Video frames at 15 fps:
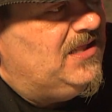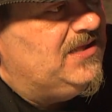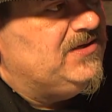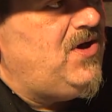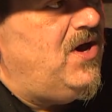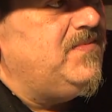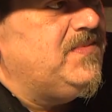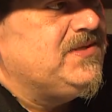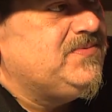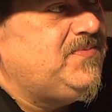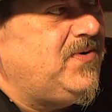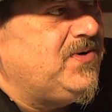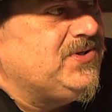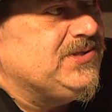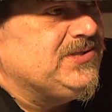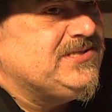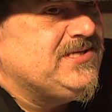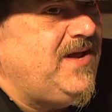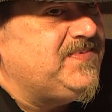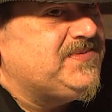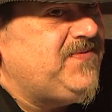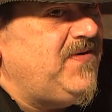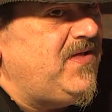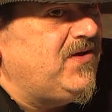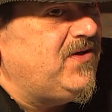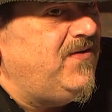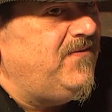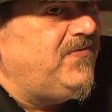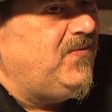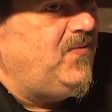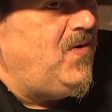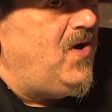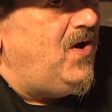Tallman's portrait stops falling off the wall.